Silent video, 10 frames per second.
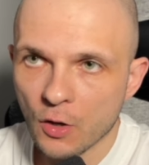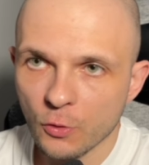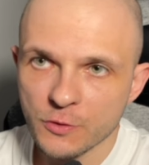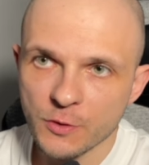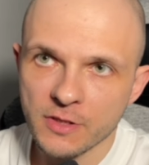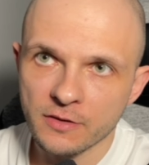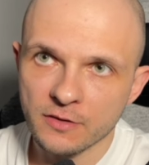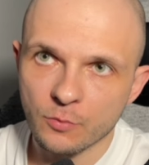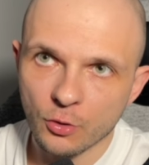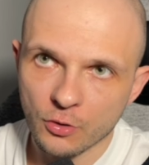Also here in
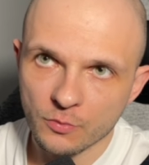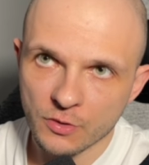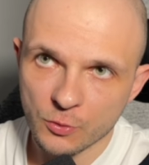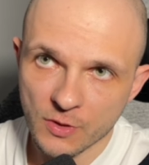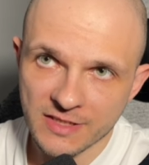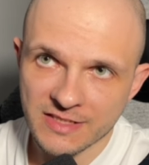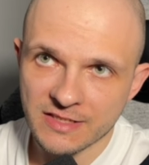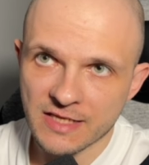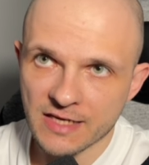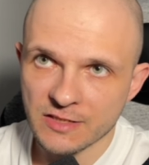the bottom you can see
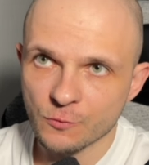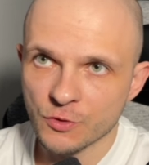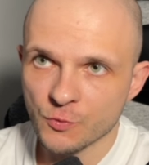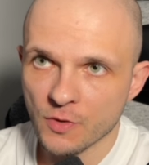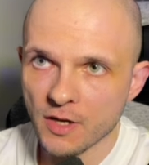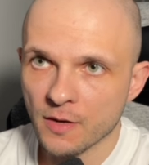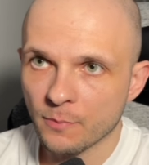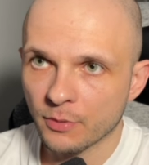text which we